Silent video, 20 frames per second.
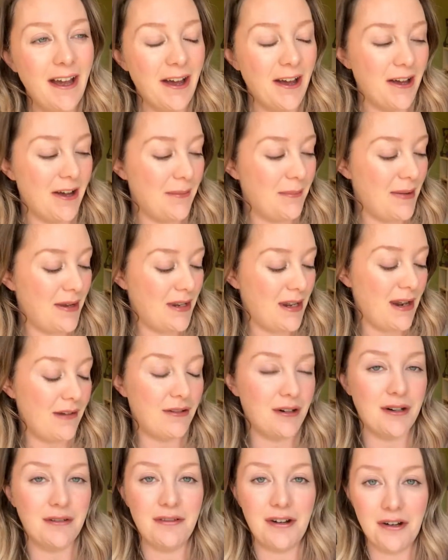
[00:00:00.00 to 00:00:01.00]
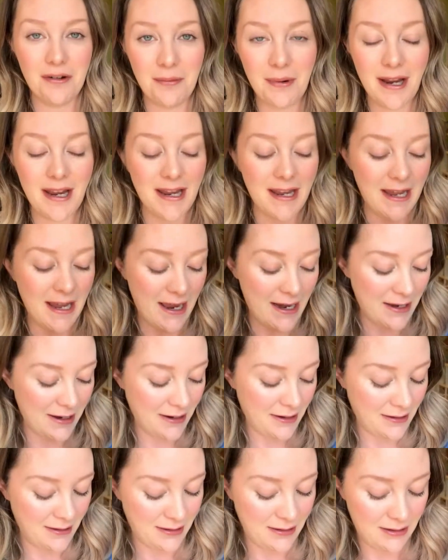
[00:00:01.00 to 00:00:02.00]
and then they've got to run away
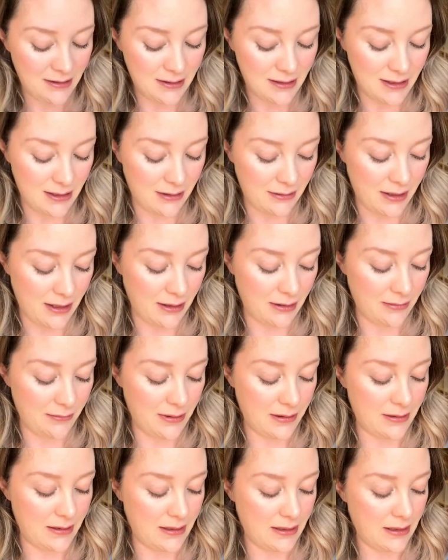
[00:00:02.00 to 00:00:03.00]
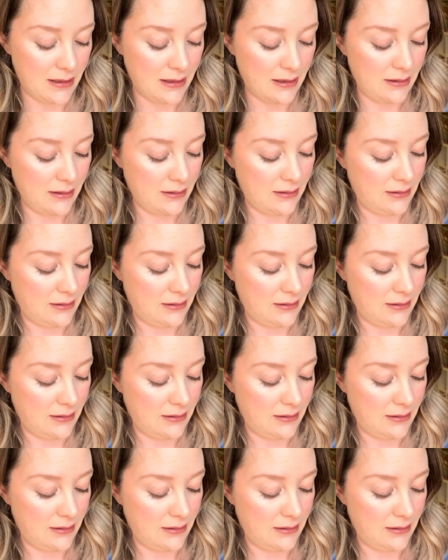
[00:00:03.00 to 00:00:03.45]
again. So hang on, where is it?